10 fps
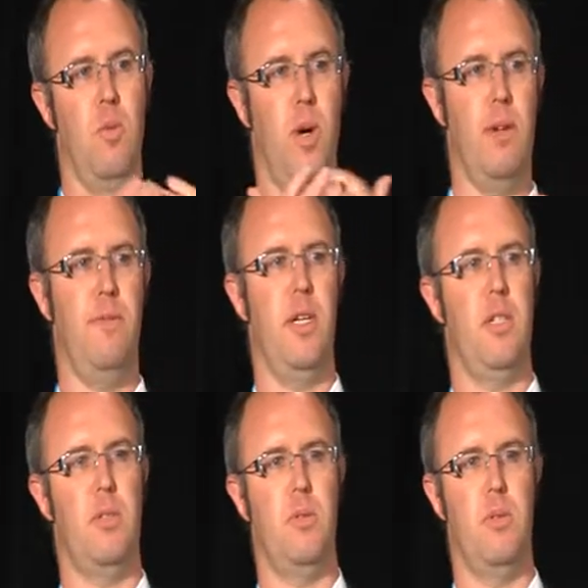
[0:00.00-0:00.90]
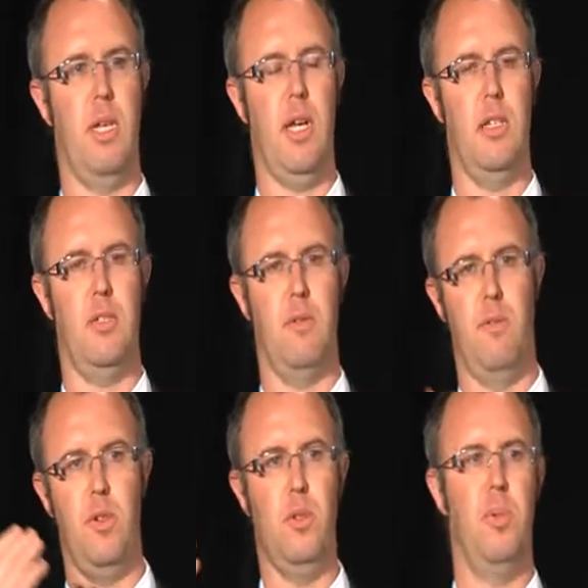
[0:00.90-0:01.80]
one vessel that has
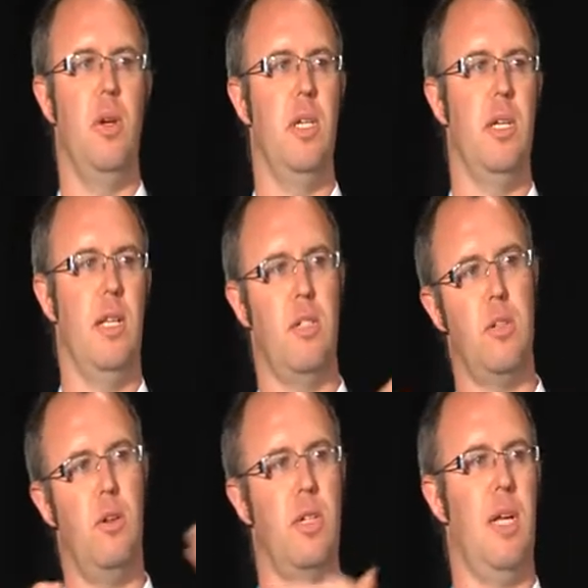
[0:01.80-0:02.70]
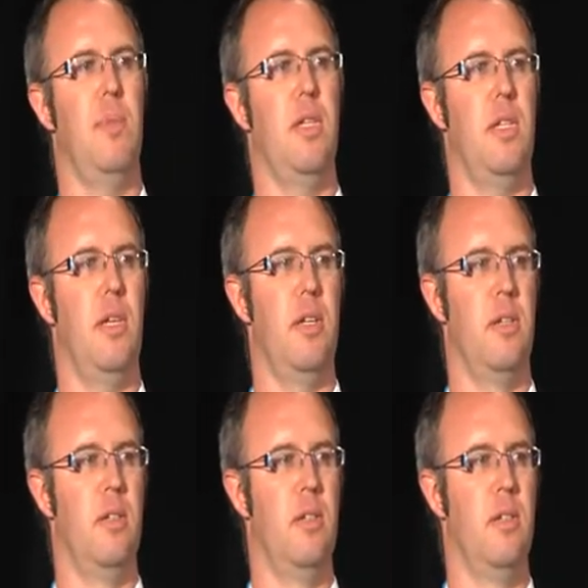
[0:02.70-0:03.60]
fuel burning it and a solar coming into that?
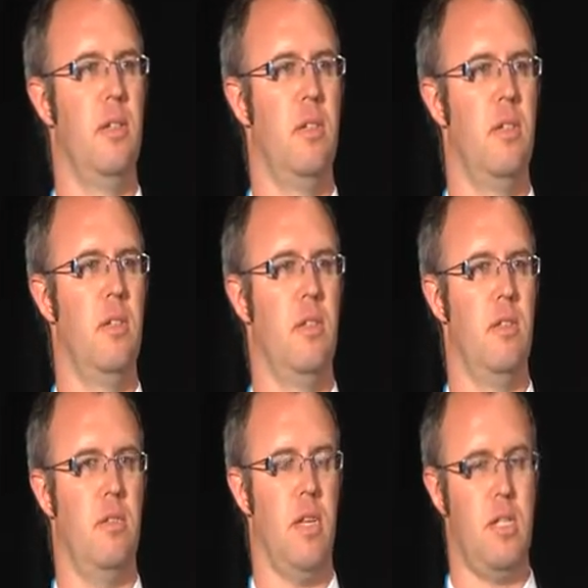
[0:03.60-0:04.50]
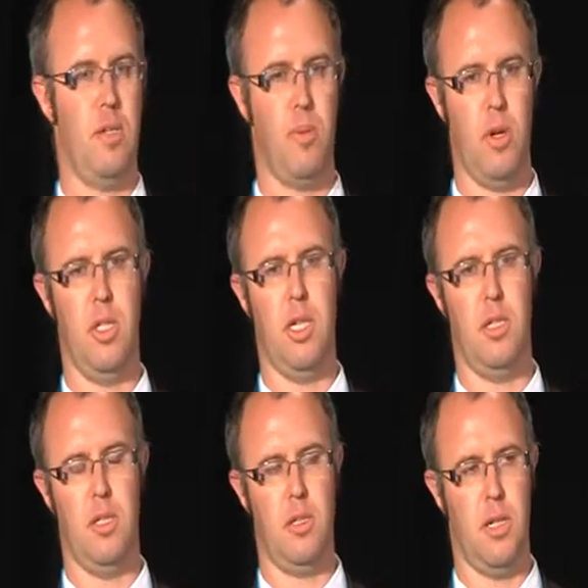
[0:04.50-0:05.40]
That's a project
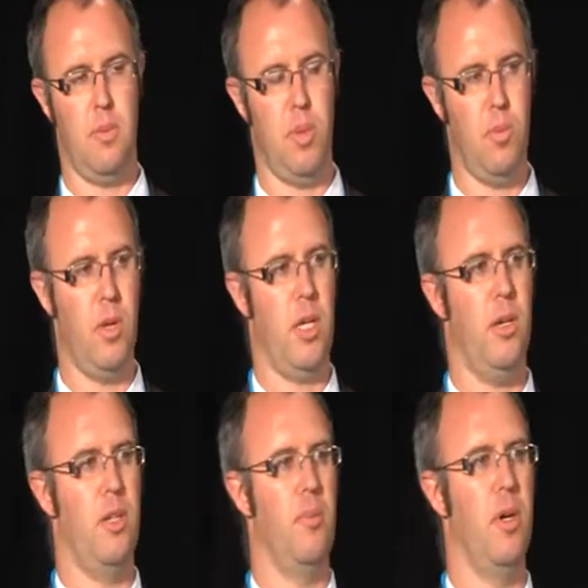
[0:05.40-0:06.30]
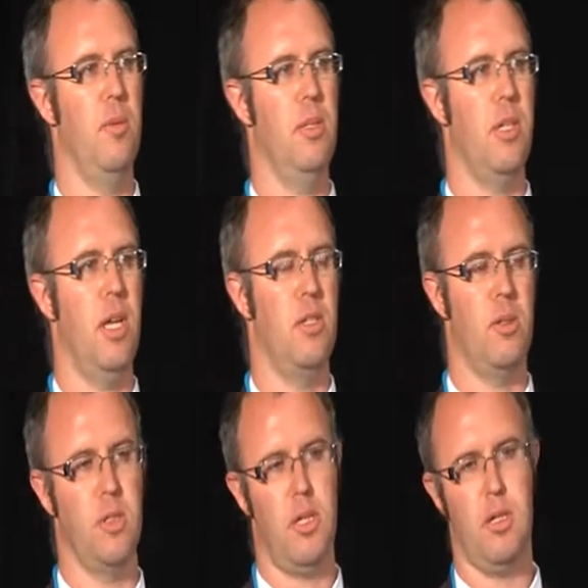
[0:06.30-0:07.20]
that's been working on at the moment and is
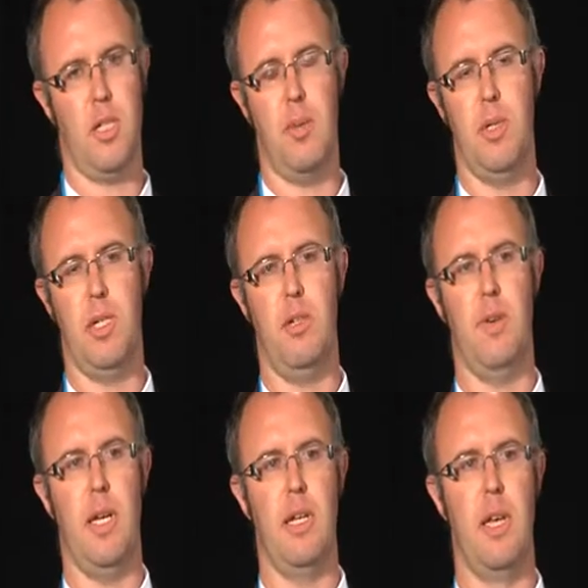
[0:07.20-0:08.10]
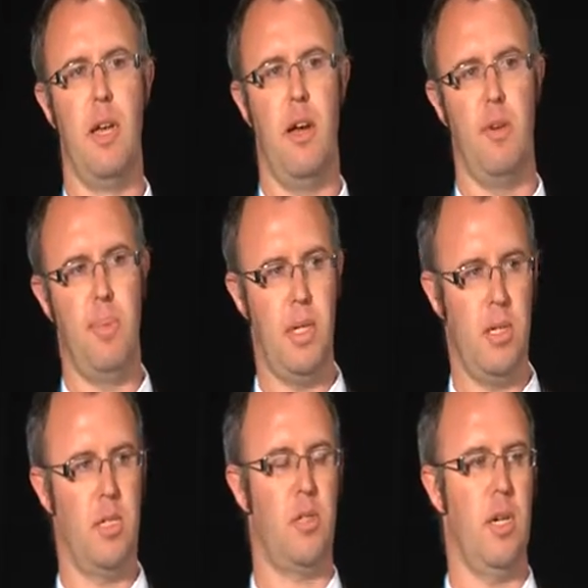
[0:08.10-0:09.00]
also the subject of a bid
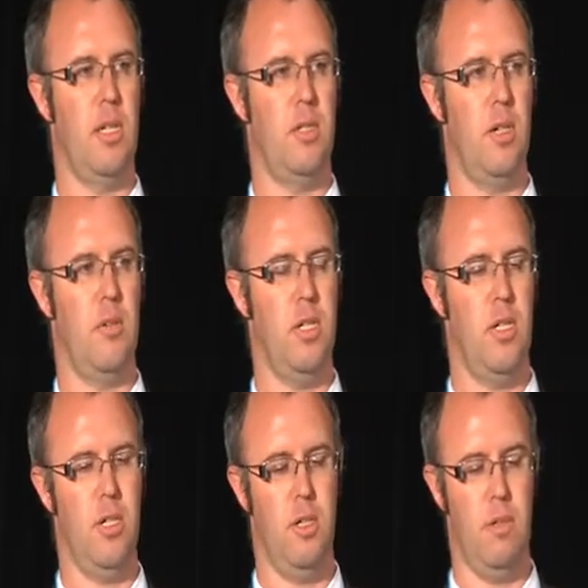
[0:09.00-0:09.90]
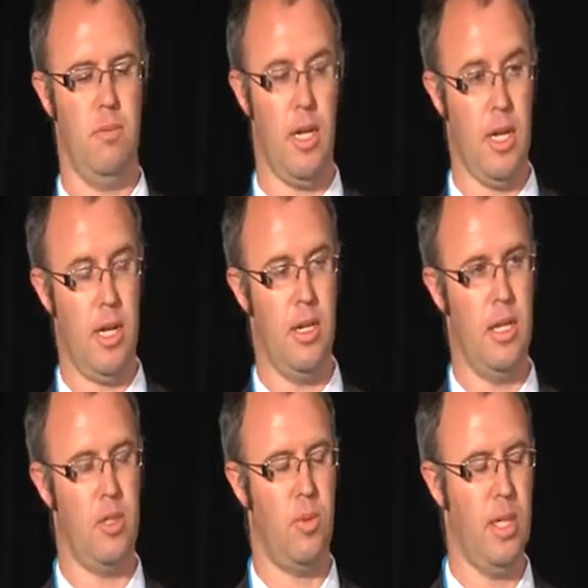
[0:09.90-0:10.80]
to the Australian Solar Institute
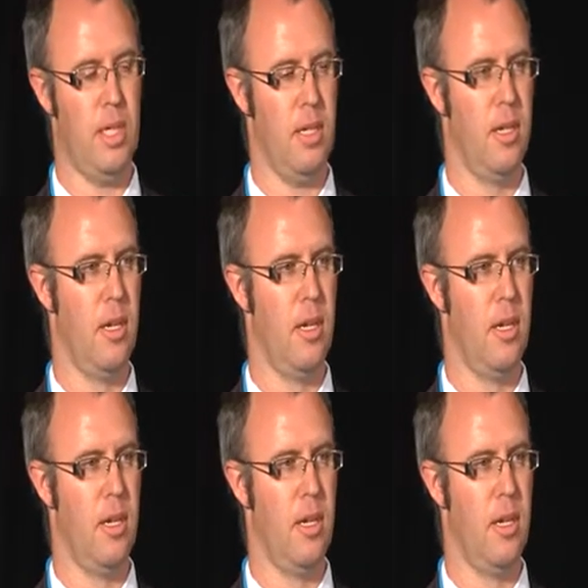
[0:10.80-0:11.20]
next week,